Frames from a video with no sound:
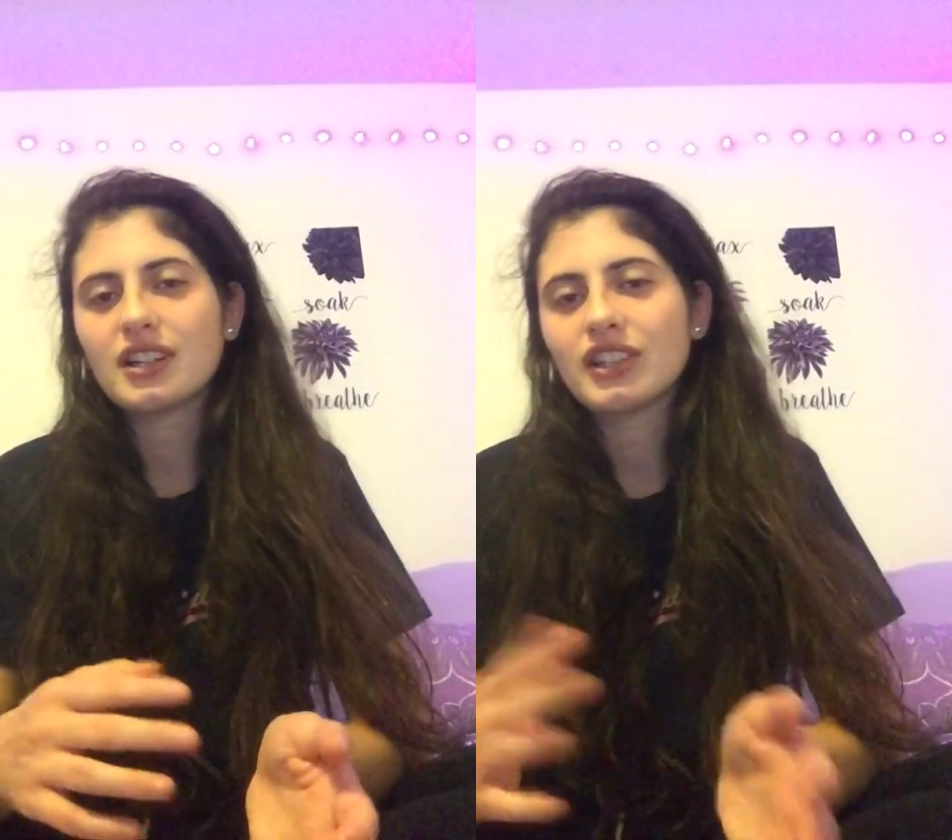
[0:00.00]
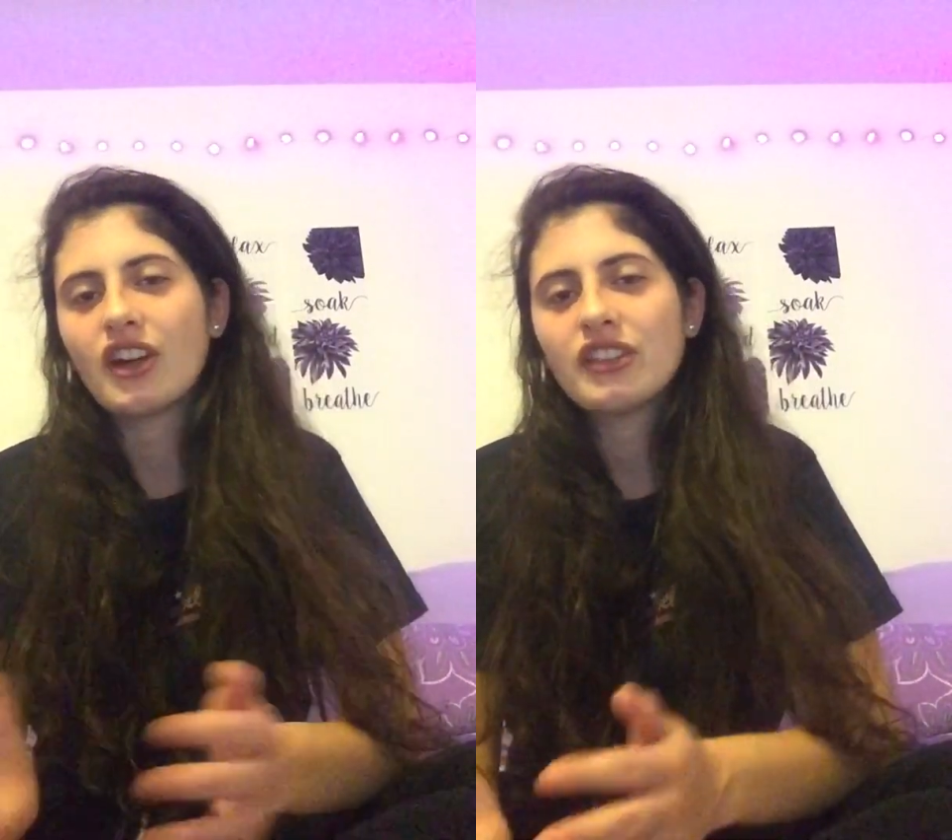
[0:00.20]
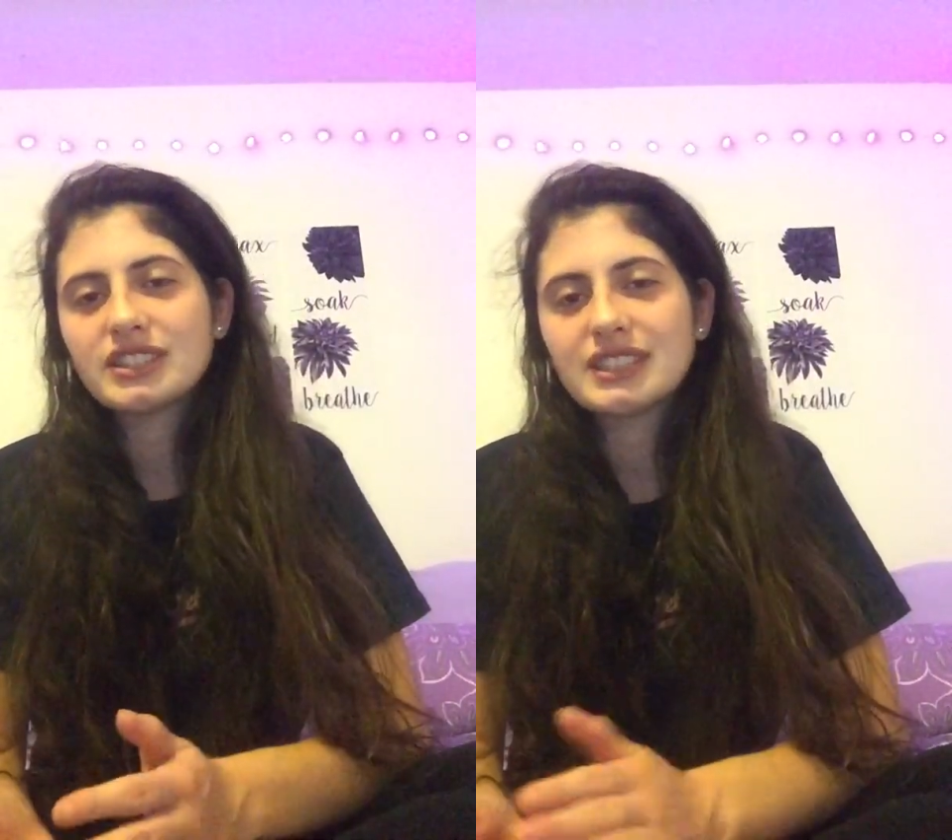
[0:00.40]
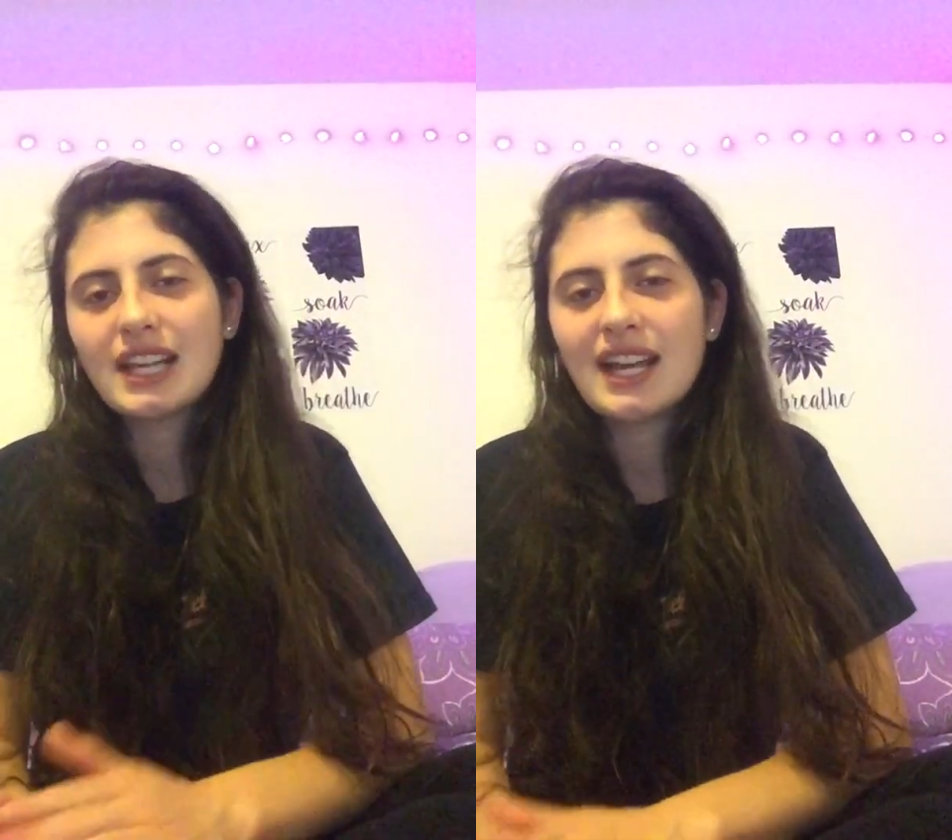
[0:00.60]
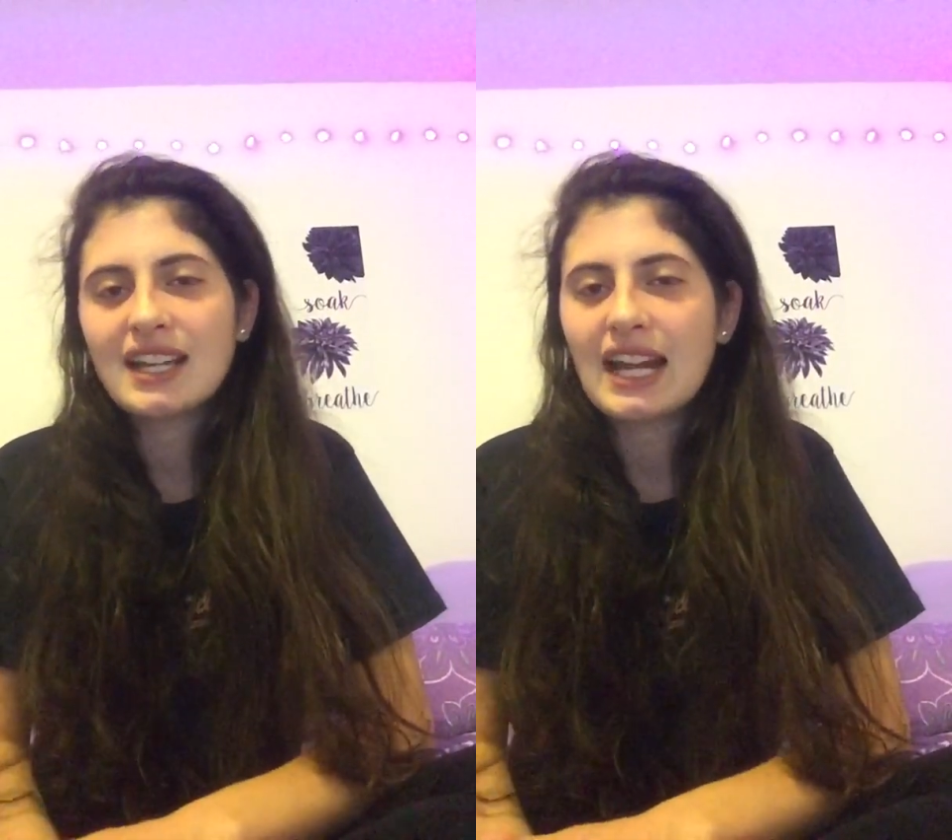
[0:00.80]
the other
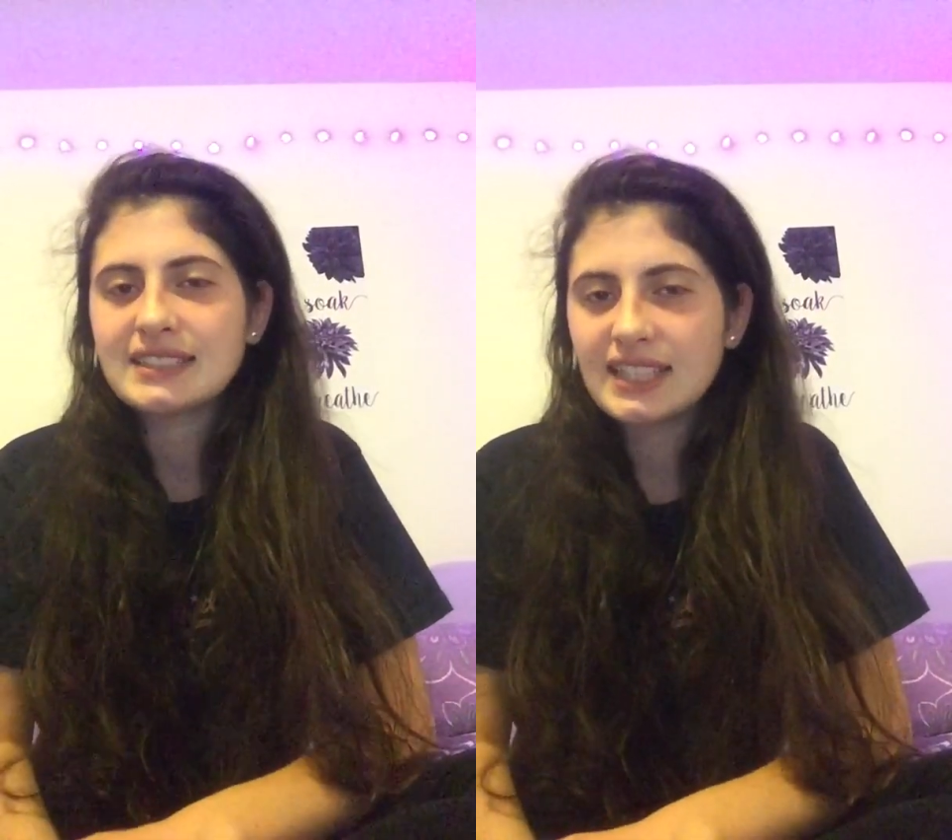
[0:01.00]
side, I